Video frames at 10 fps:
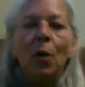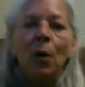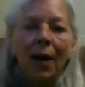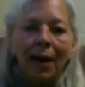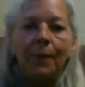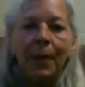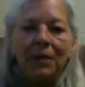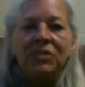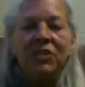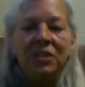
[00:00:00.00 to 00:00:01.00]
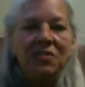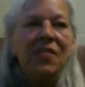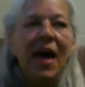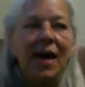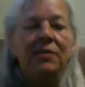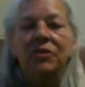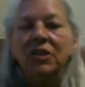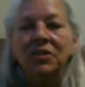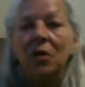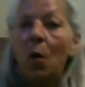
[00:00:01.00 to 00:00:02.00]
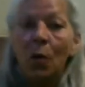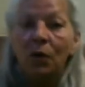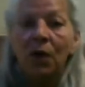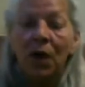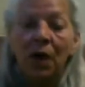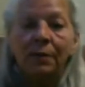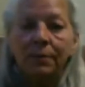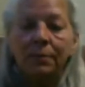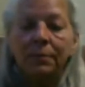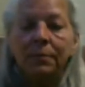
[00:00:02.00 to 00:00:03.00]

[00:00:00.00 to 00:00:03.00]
or how much does that just overcome?